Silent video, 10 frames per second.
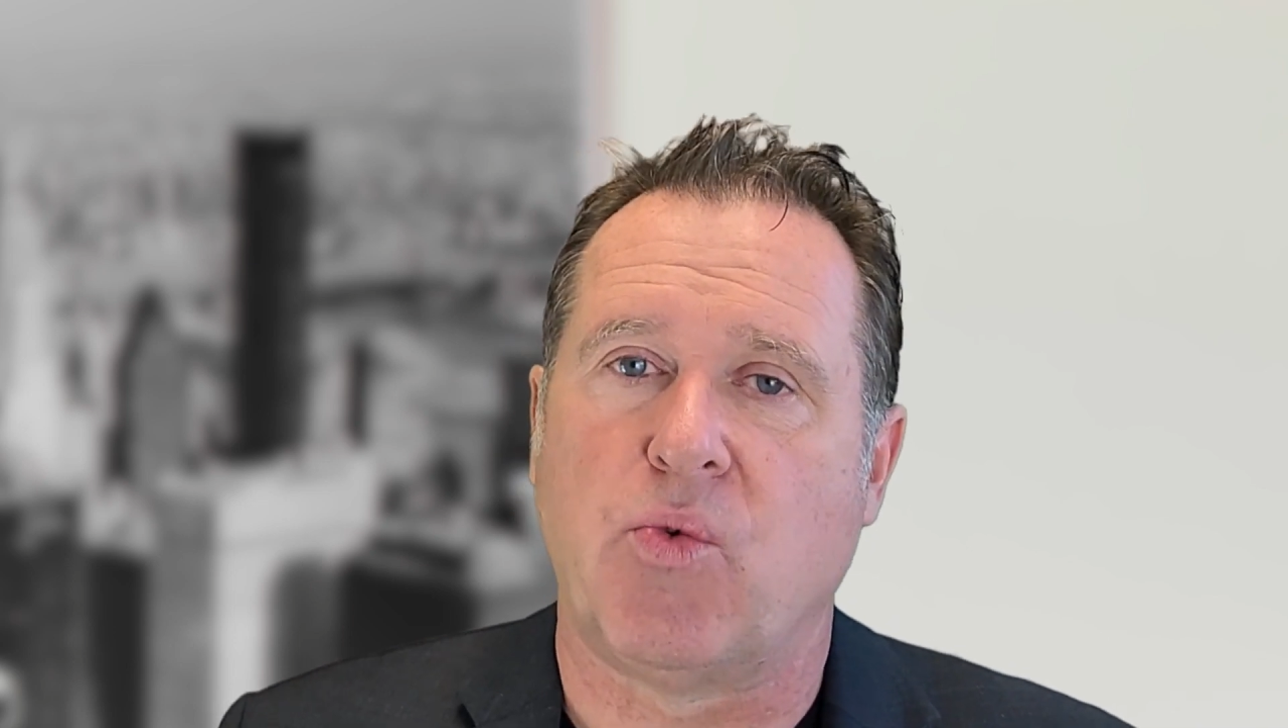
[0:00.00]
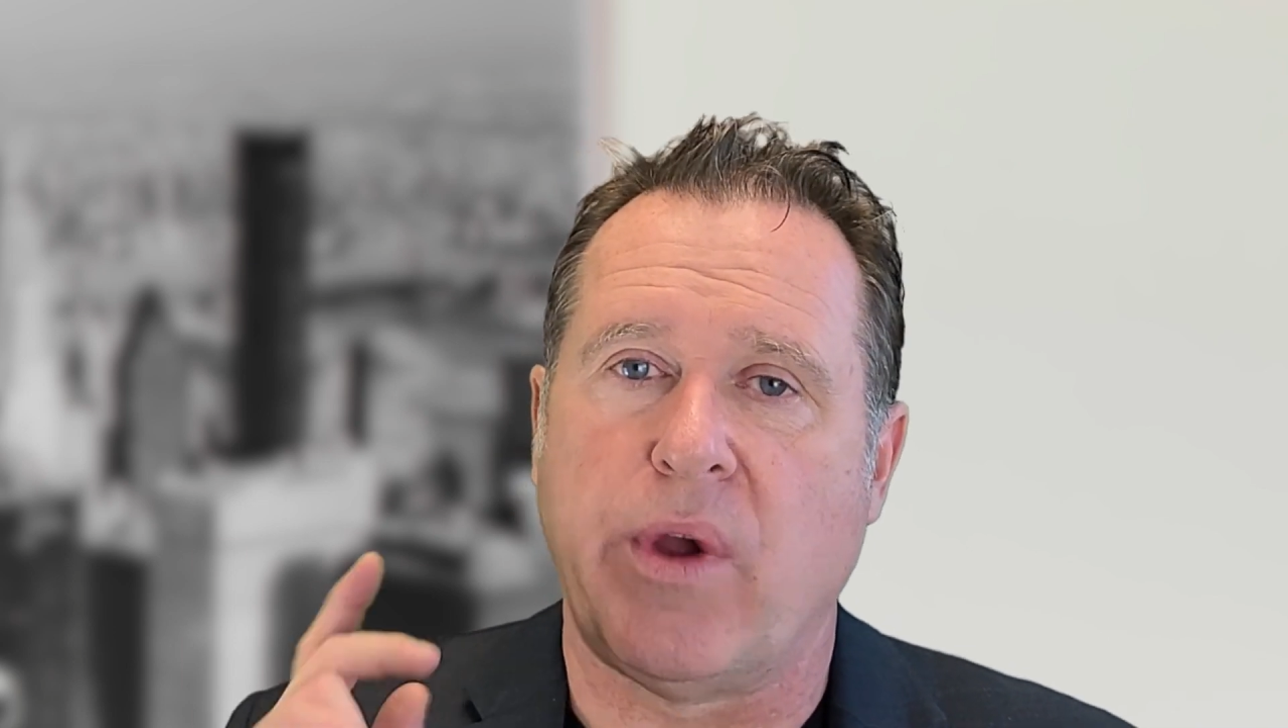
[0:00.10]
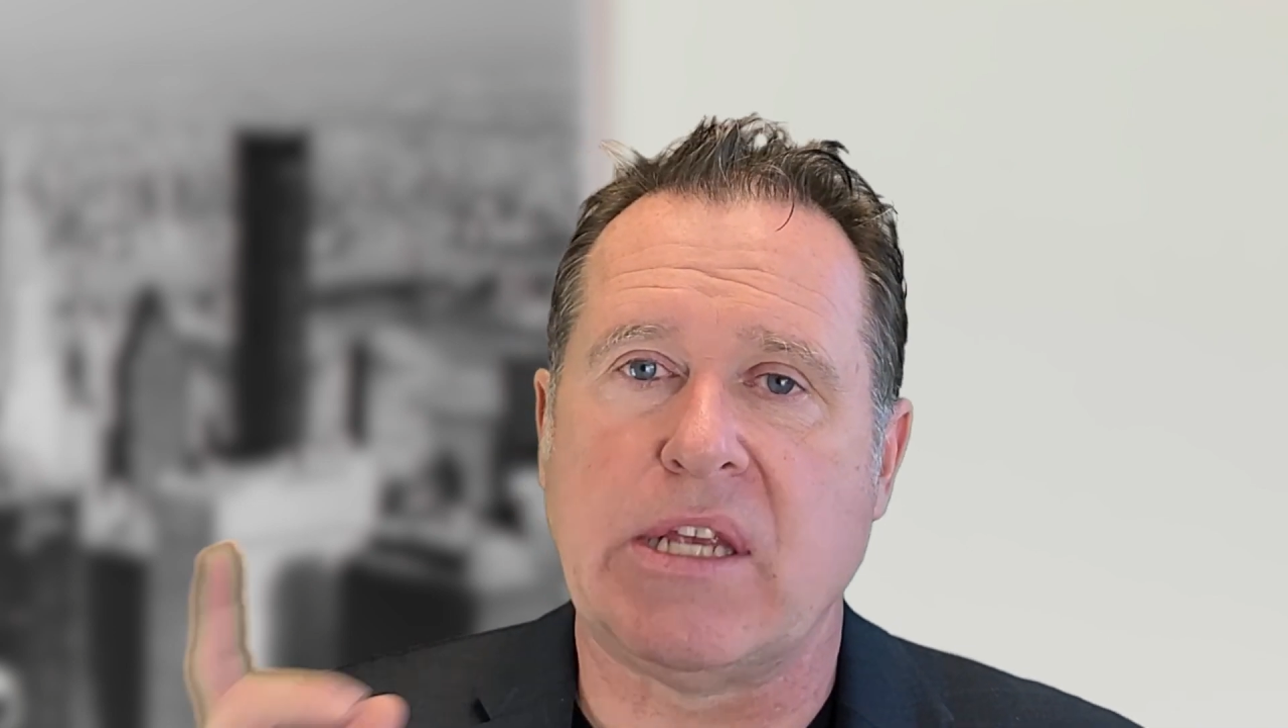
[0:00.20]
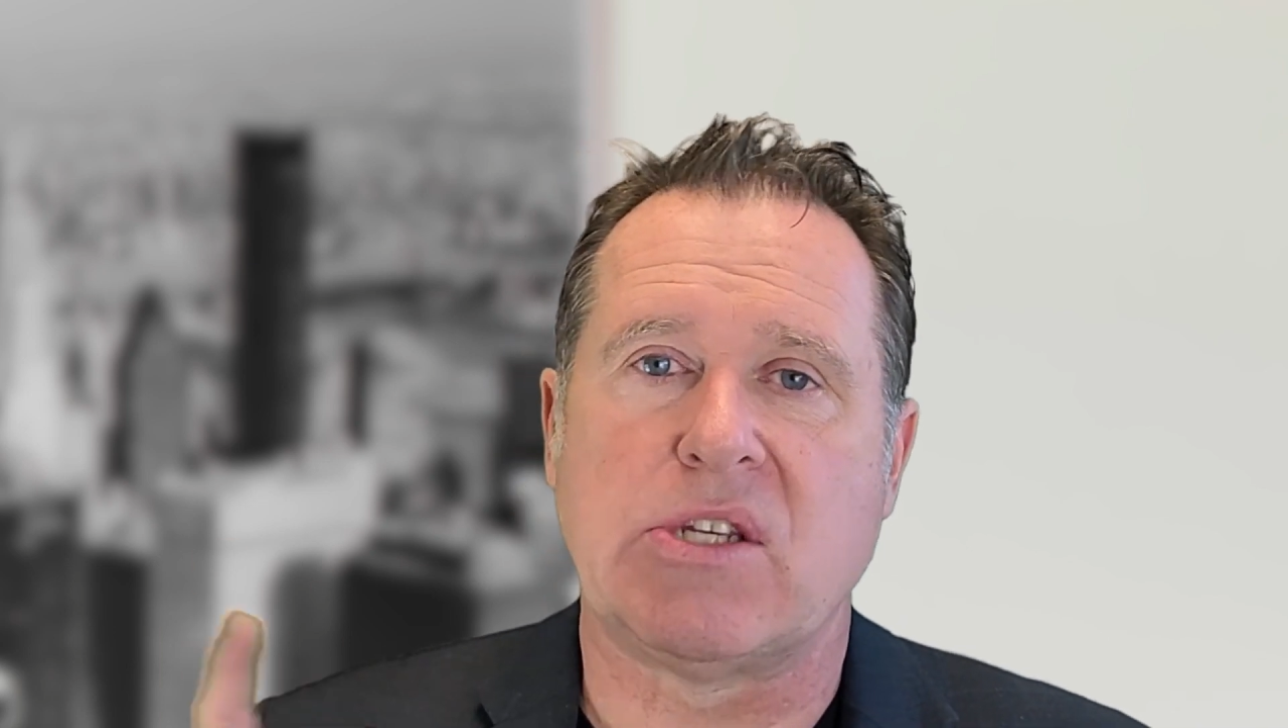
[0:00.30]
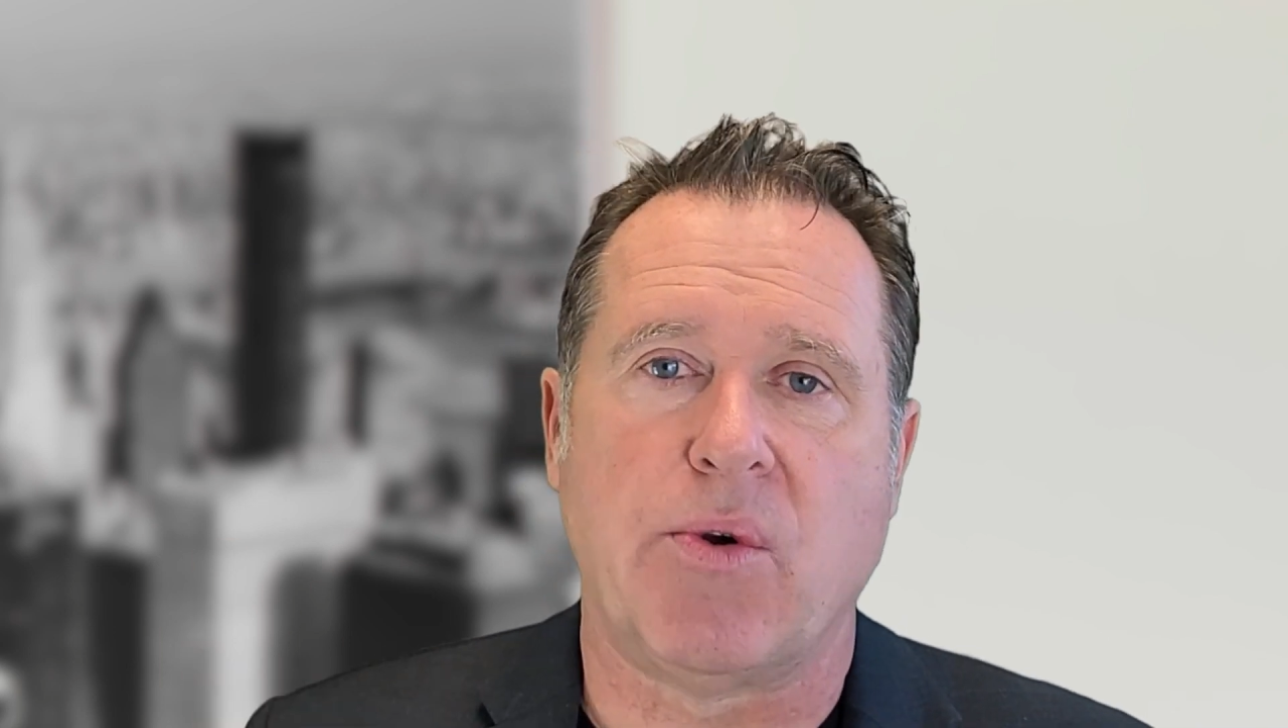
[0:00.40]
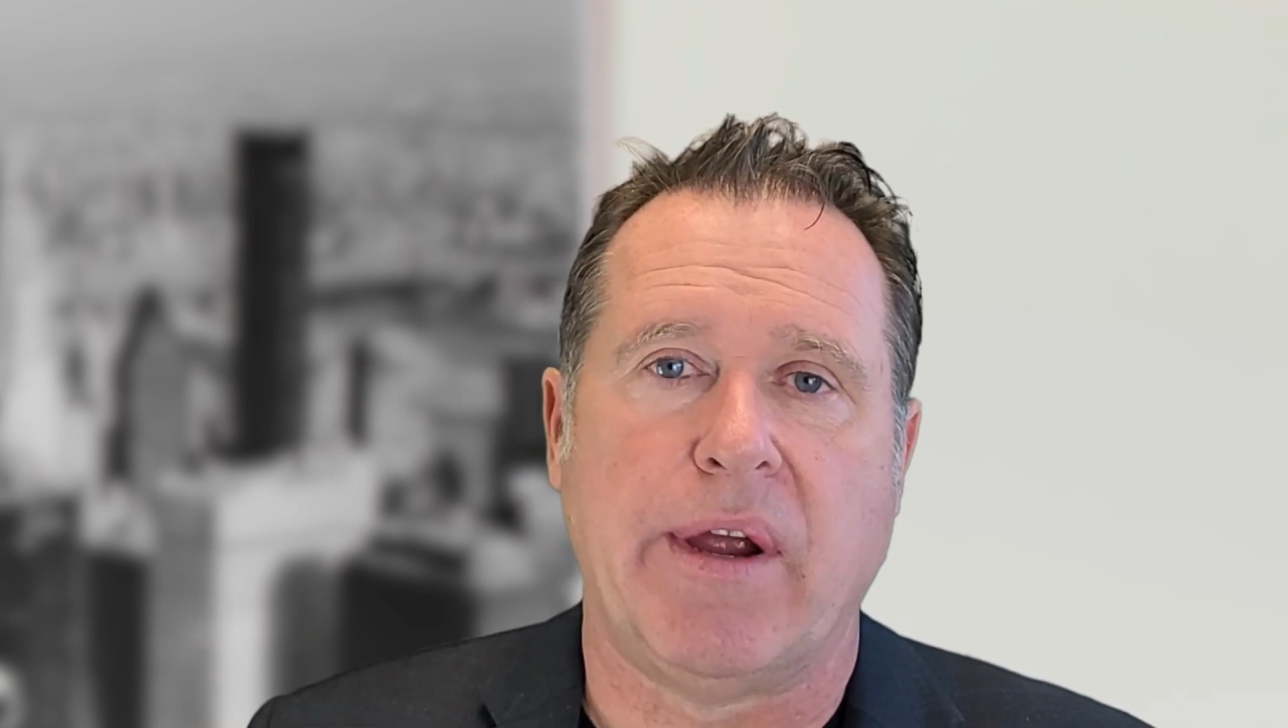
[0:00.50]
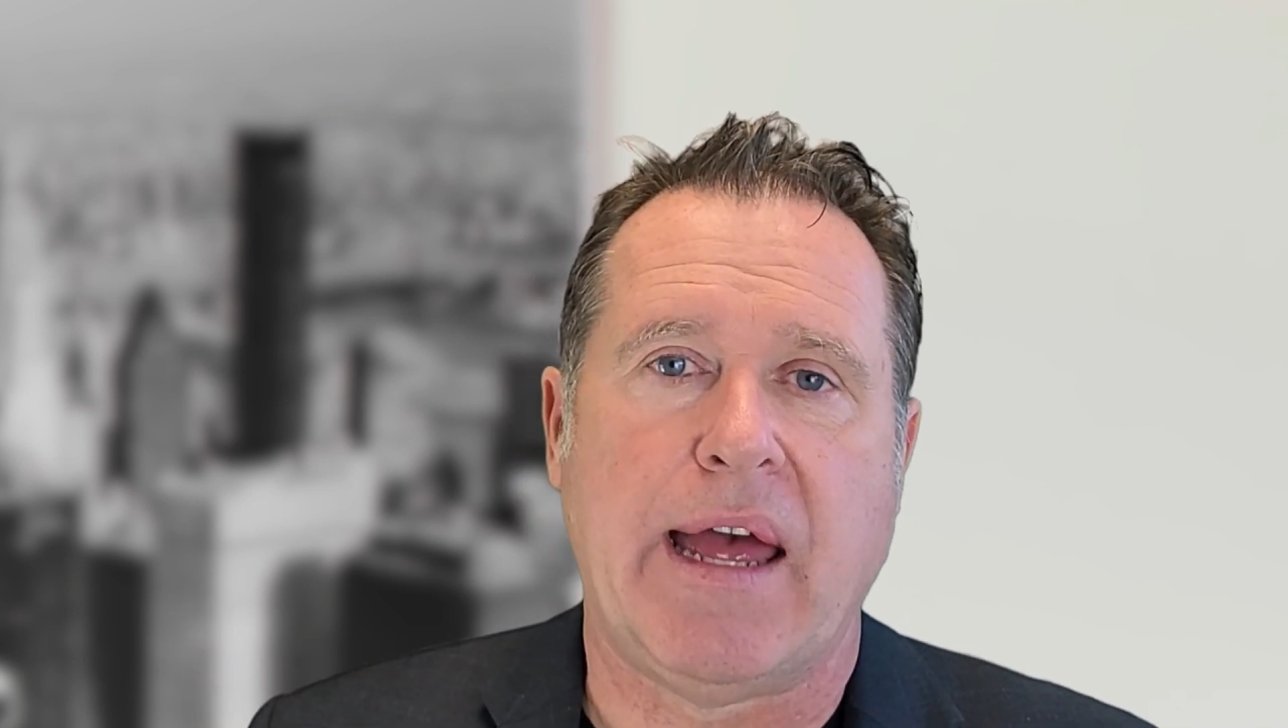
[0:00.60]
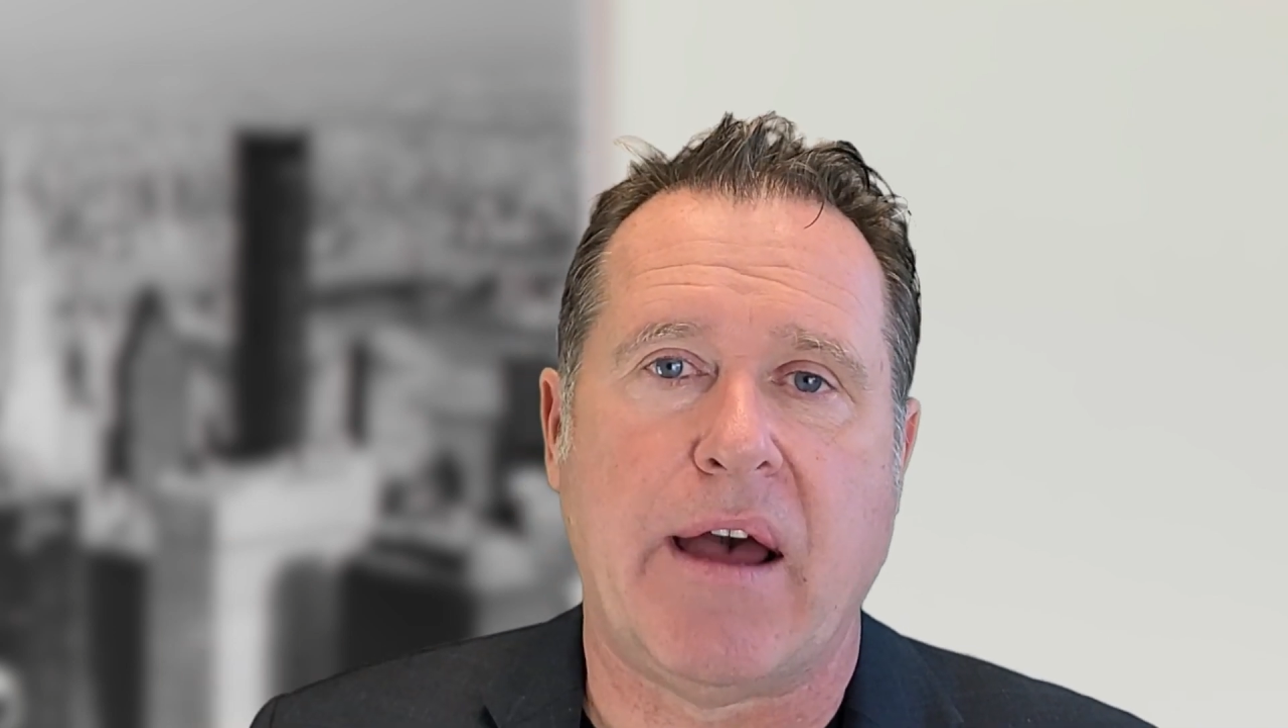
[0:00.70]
great story